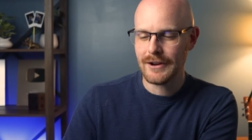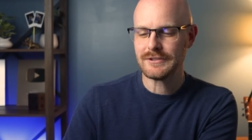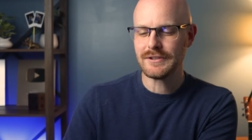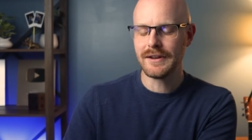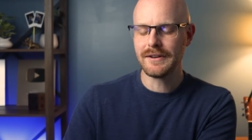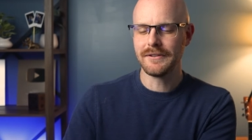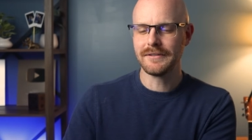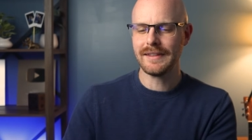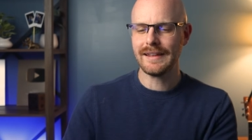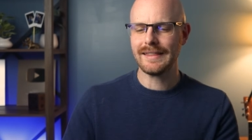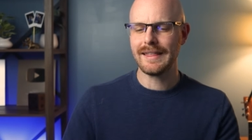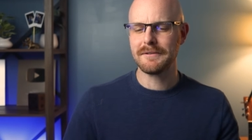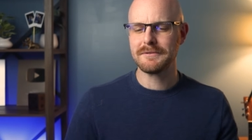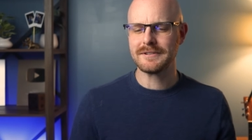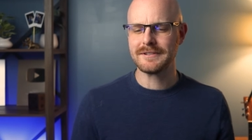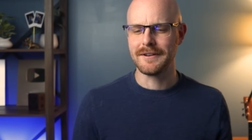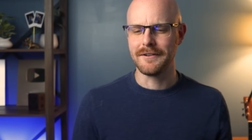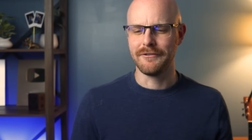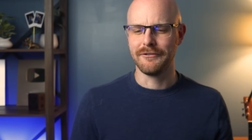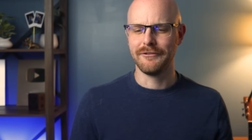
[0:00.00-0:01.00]
right, so I don't think that
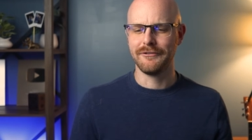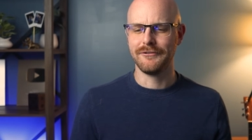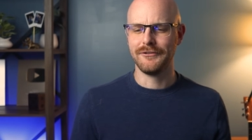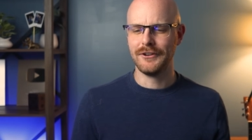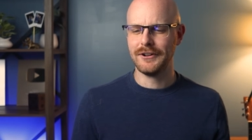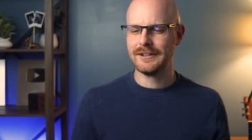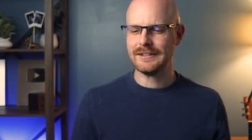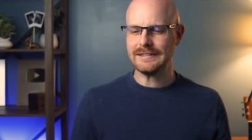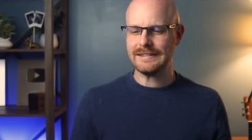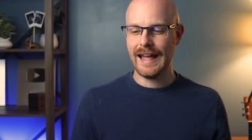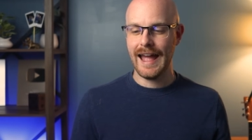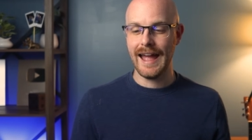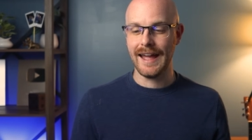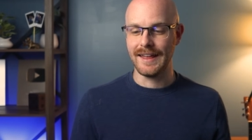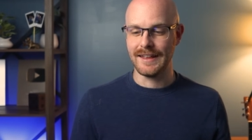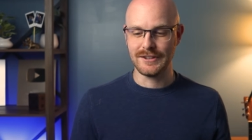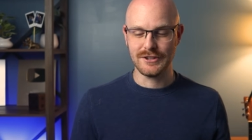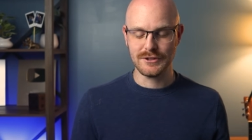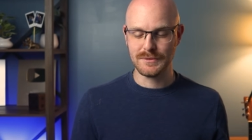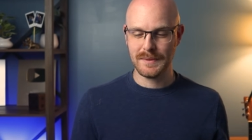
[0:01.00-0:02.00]
was a full day.
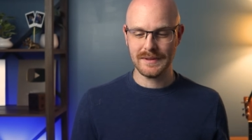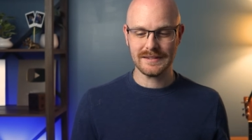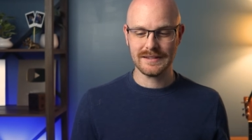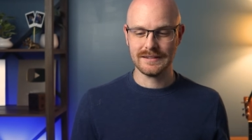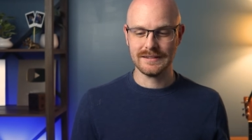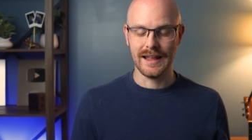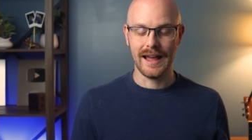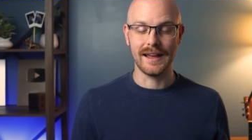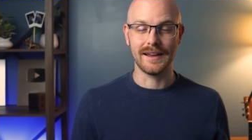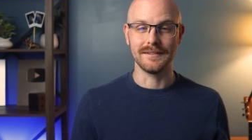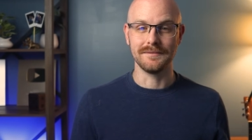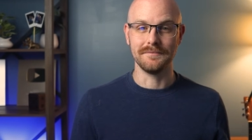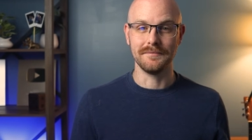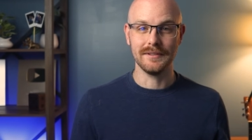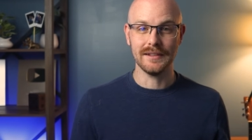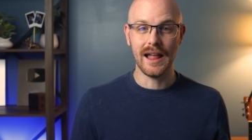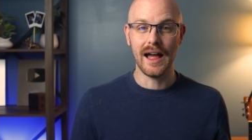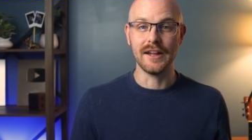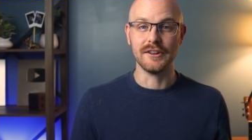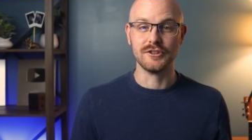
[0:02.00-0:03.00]
It just went to like
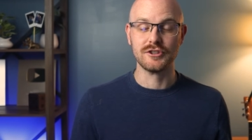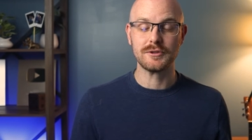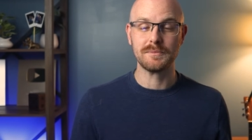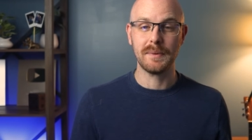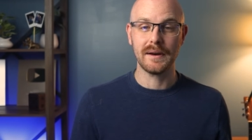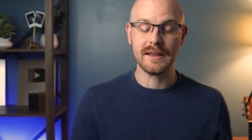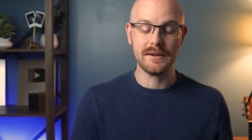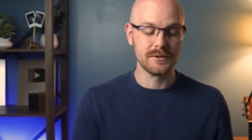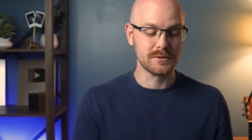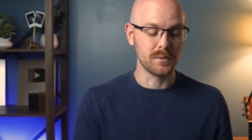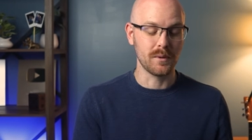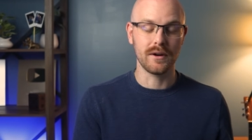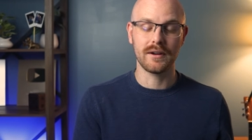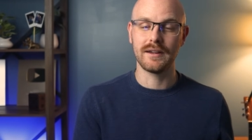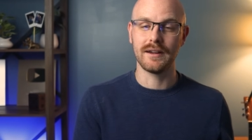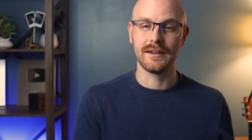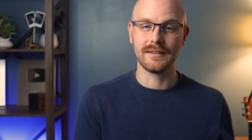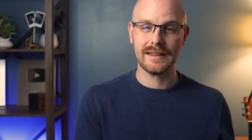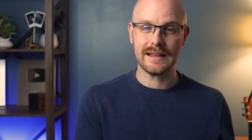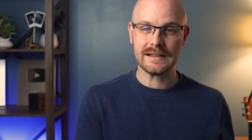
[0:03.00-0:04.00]
lunch, but he was
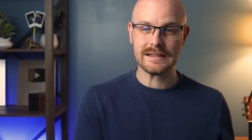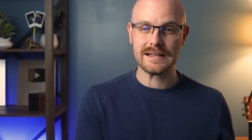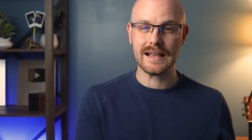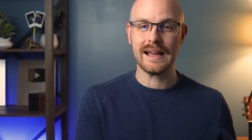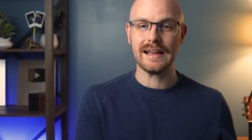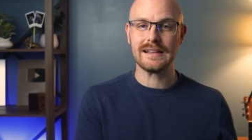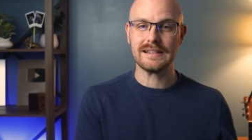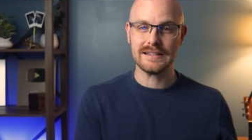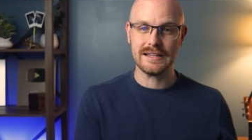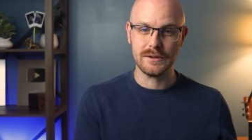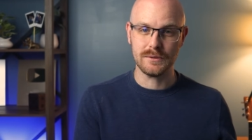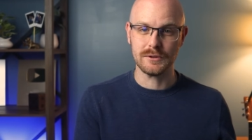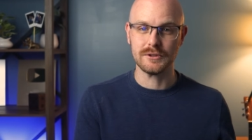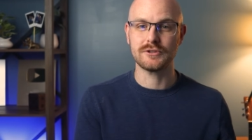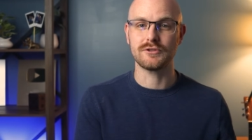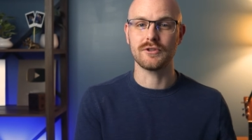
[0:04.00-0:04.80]
working on things like SQL